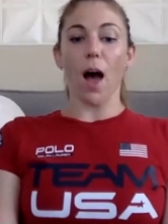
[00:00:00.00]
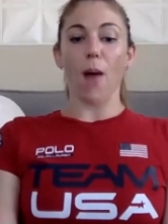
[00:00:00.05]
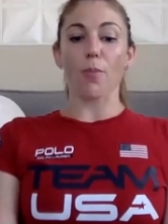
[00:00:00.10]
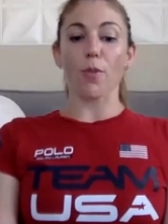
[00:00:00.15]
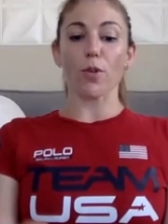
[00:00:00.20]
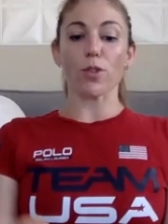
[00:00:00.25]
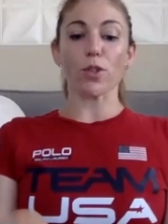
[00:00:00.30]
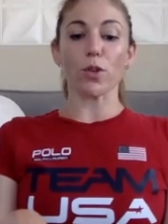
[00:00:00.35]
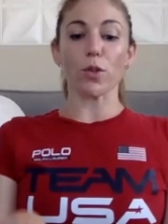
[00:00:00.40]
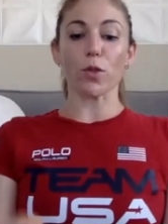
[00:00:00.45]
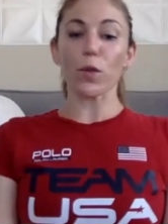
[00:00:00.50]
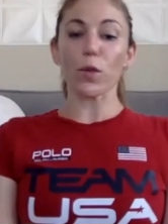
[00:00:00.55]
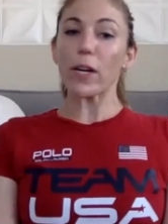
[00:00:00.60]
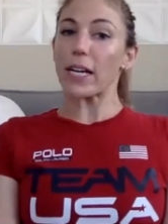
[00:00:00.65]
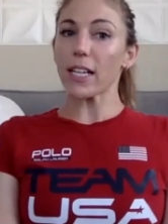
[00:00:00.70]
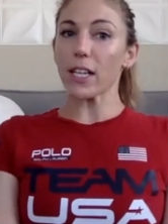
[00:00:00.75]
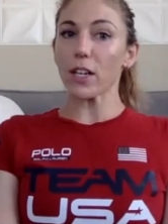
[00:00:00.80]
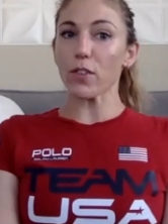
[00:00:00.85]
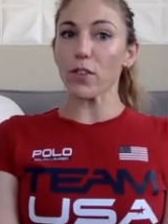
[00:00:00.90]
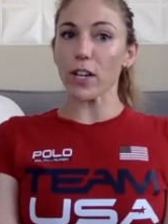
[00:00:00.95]
Those are
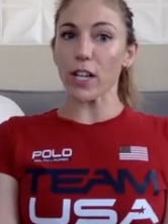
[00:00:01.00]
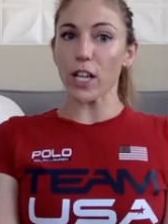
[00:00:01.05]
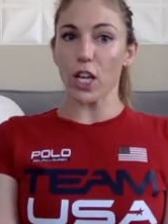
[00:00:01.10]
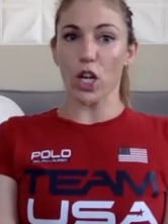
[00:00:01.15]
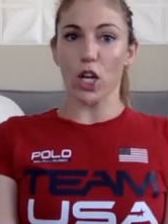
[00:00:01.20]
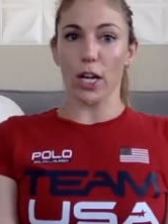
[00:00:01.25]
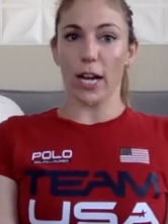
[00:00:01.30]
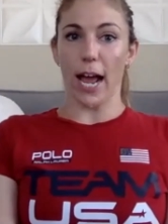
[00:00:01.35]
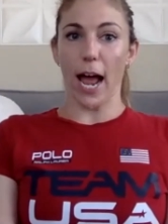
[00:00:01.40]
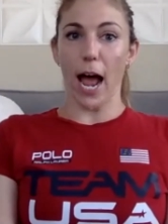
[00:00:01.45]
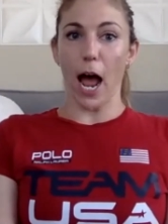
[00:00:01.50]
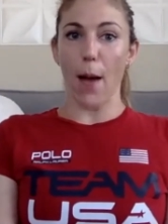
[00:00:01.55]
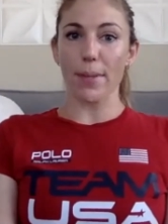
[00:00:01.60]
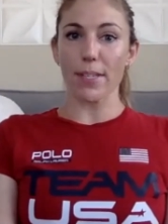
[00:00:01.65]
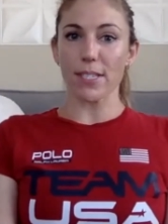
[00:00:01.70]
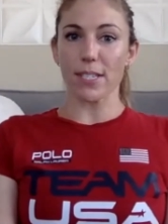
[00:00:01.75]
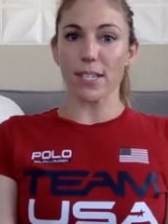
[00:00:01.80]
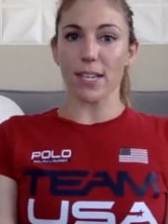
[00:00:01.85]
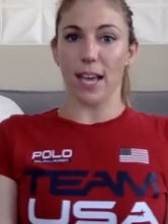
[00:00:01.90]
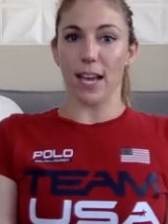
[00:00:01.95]
really, really good
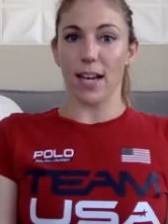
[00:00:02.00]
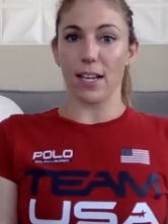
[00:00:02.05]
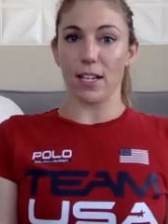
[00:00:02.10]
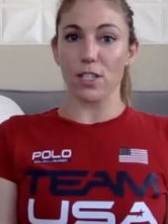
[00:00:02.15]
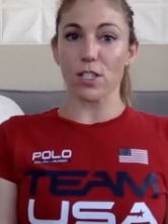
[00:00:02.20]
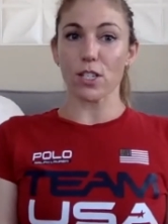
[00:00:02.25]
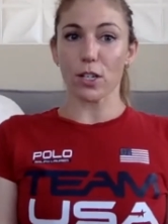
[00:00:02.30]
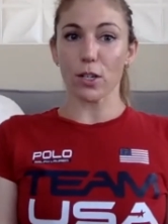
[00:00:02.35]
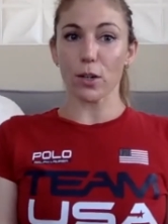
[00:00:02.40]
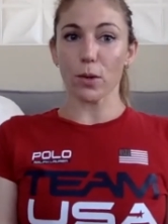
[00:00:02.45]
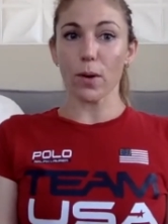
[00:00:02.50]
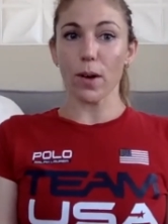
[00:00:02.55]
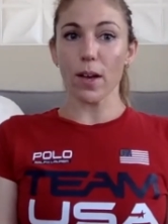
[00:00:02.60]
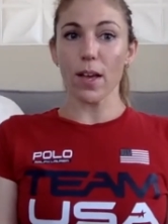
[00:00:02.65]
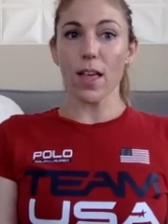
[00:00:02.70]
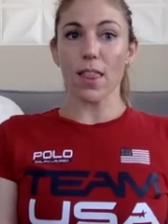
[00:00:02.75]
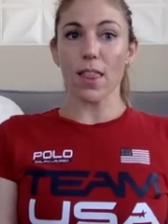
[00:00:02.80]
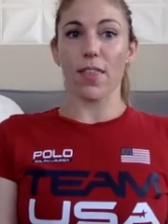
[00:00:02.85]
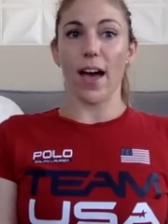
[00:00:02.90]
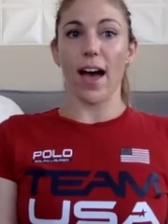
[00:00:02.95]
habits to get into
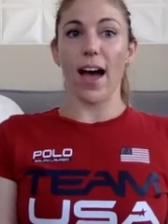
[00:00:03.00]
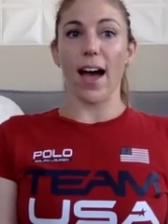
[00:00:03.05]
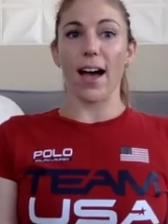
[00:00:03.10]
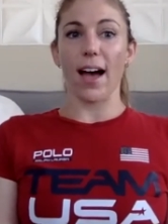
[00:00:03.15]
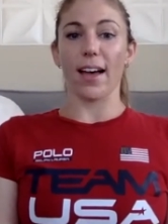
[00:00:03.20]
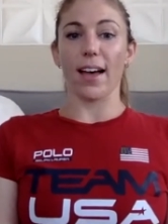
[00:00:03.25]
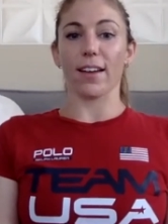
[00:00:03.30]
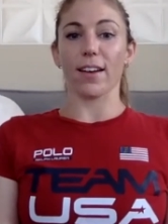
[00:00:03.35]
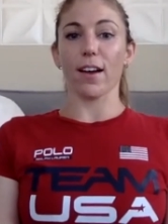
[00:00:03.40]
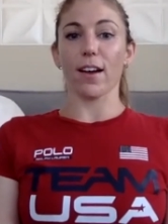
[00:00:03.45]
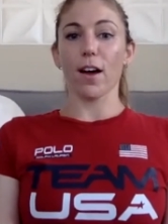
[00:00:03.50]
that